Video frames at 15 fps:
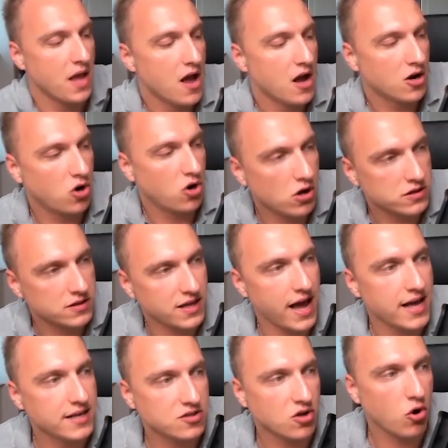called the
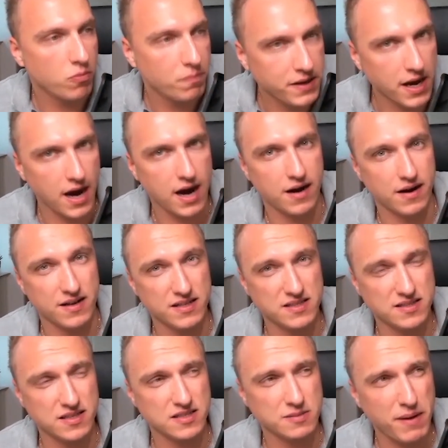SOPR.
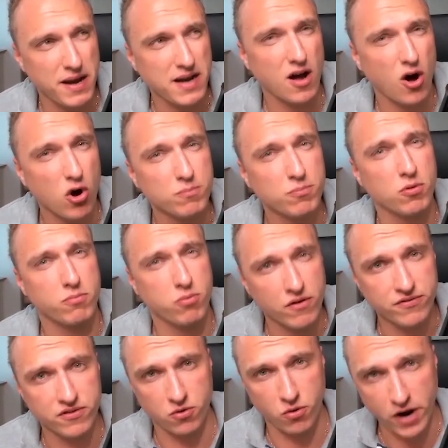It's the spend output
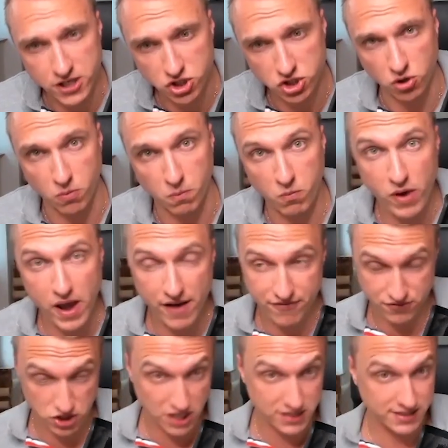profit ratio. We
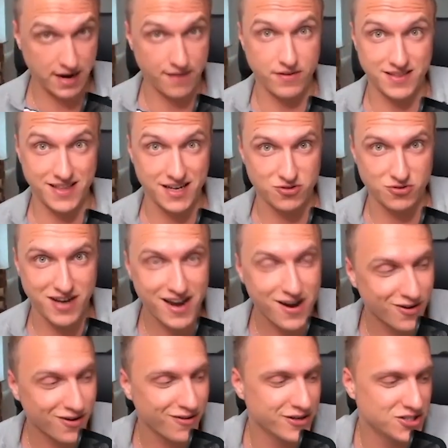have just covered that today
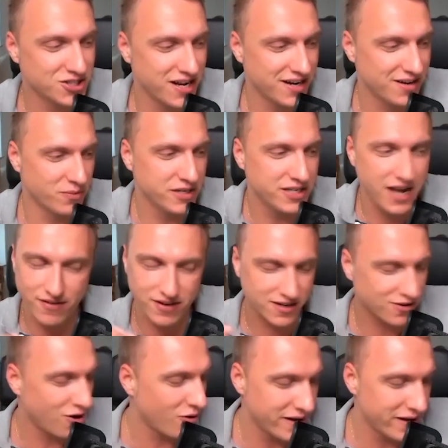on our channel. We covered
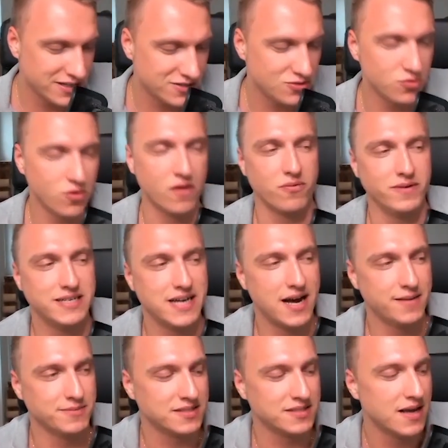it already 2 or 3
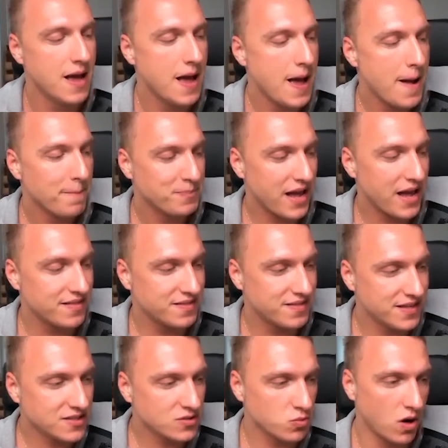times. And
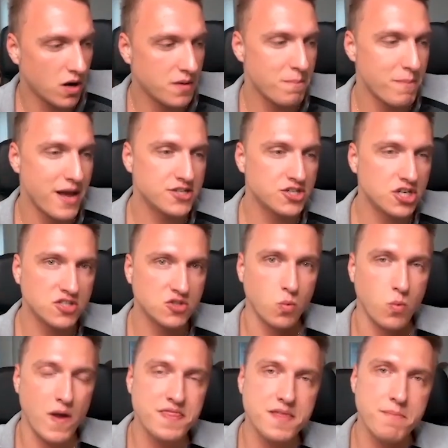this one measures
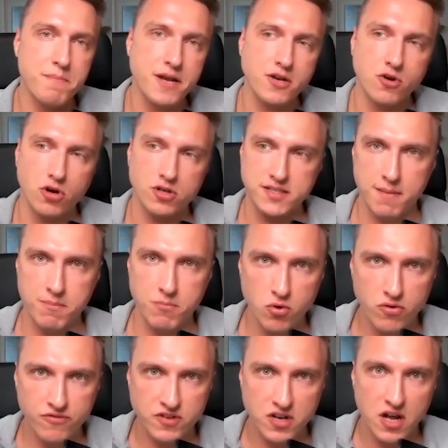when the Bitcoins are
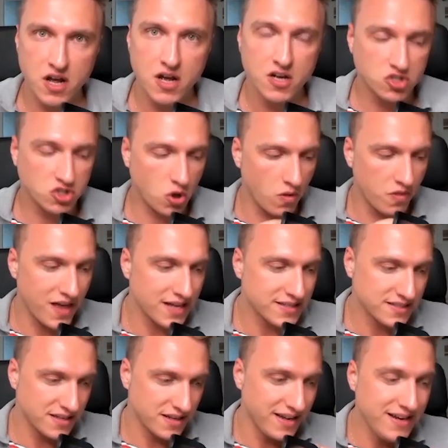moved, so
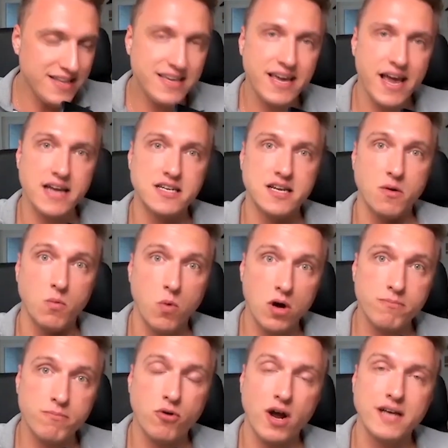thus indicating
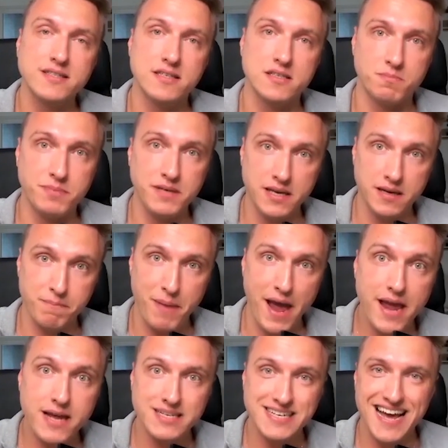what price is being
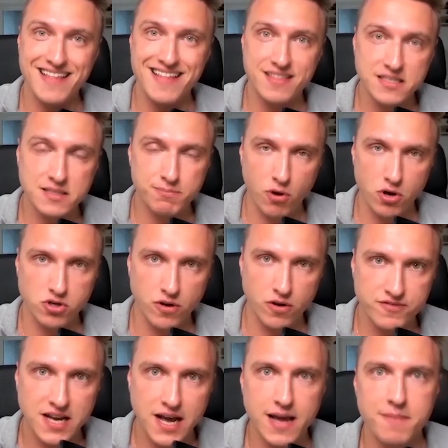paid at this point of
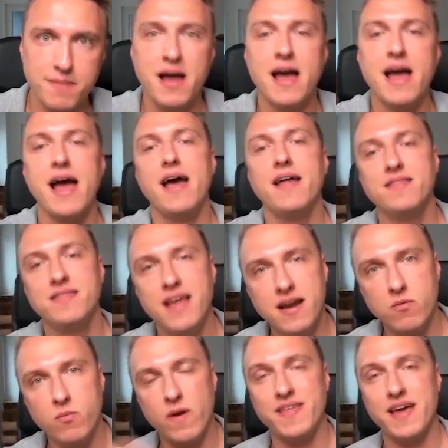time, and
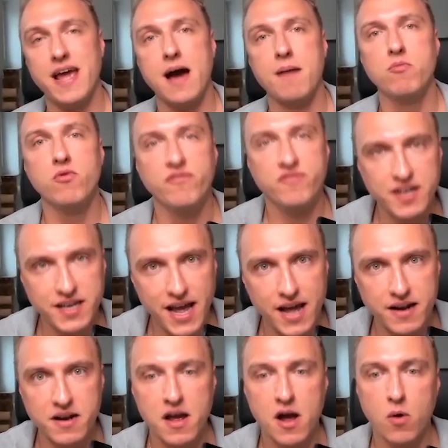then when they are moved
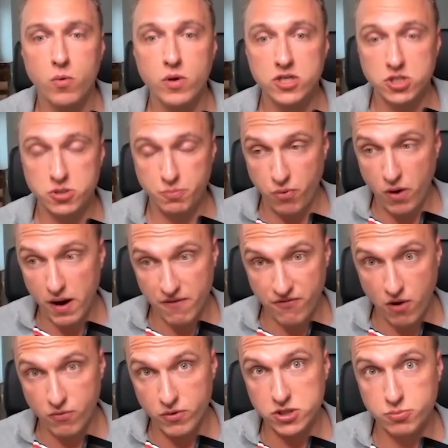again,
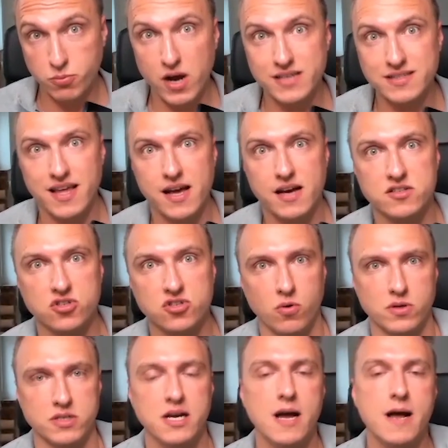for which price they are
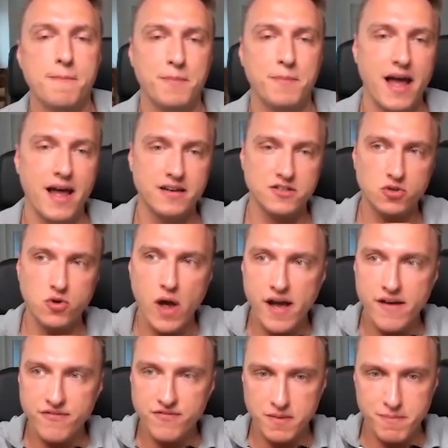sold. And you
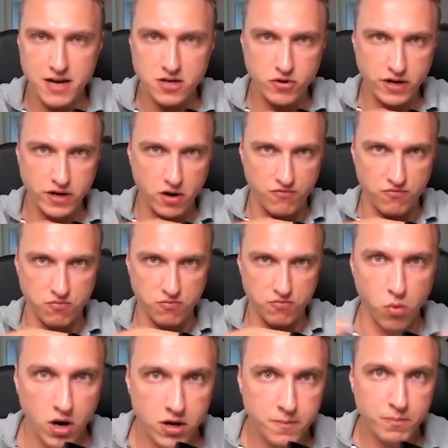have the metric of
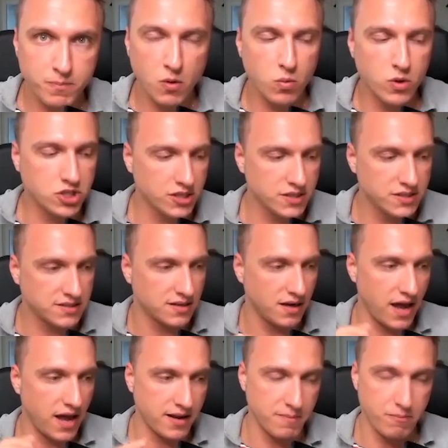1, which is
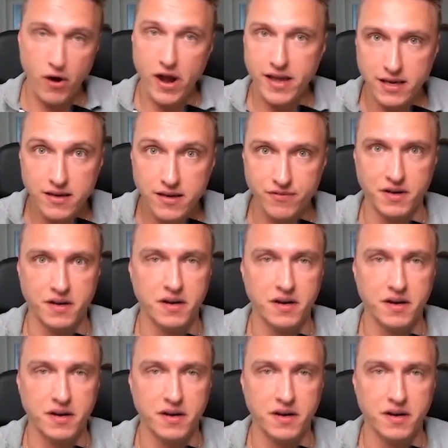like break even.